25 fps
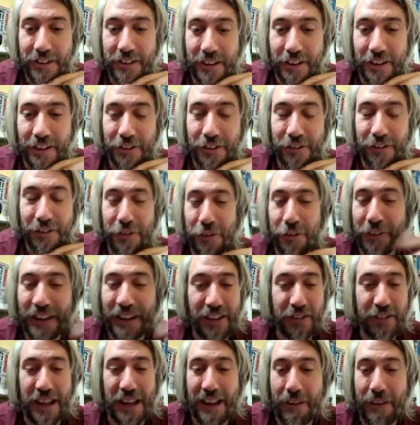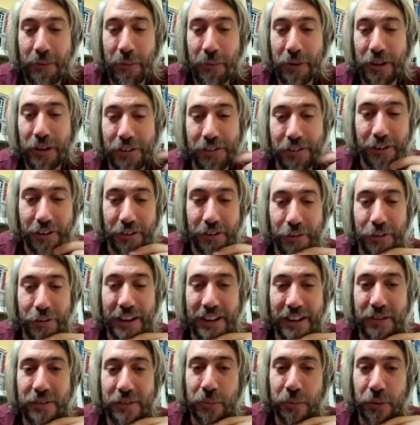I just thought that's how it was. I thought
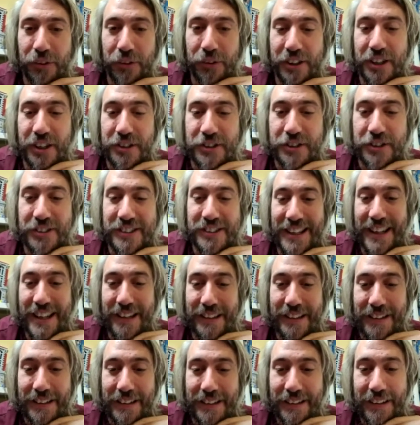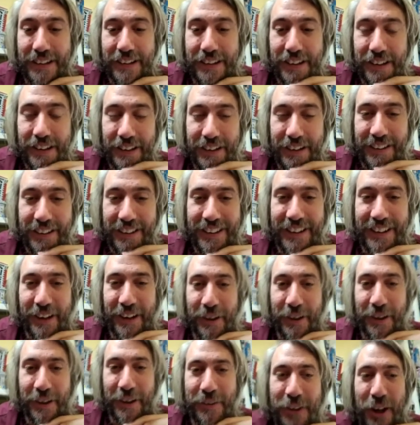that's what teachers did. You
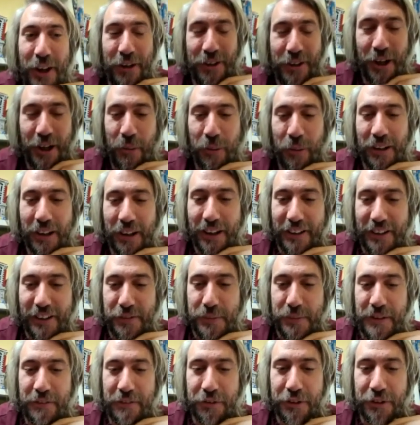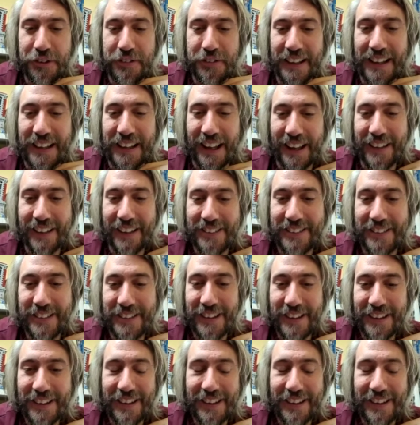know, no no one likes me in front of a class.